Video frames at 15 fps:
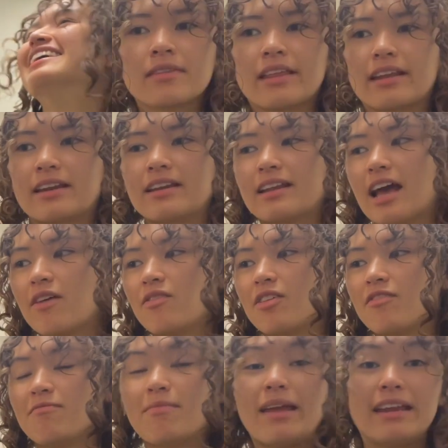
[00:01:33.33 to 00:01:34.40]
Like didn't have
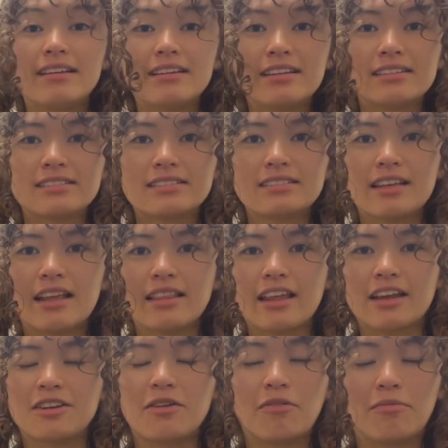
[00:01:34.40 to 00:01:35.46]
enough maintenance and
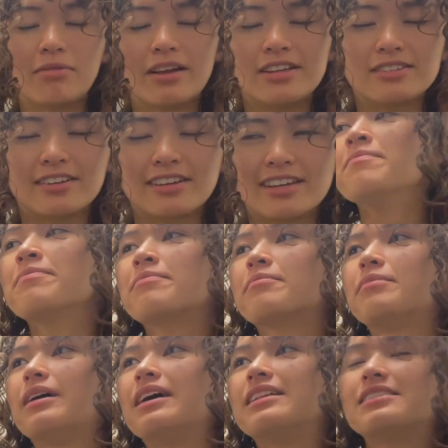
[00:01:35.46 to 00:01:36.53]
like no one plays on it,
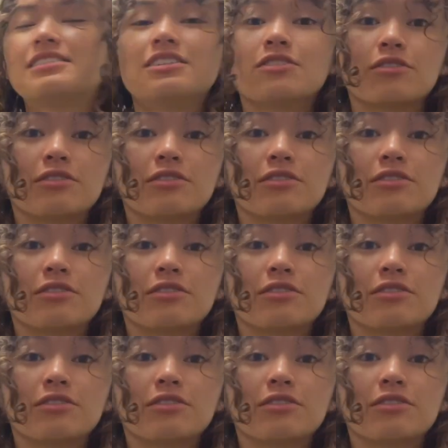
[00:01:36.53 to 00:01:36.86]
but it's still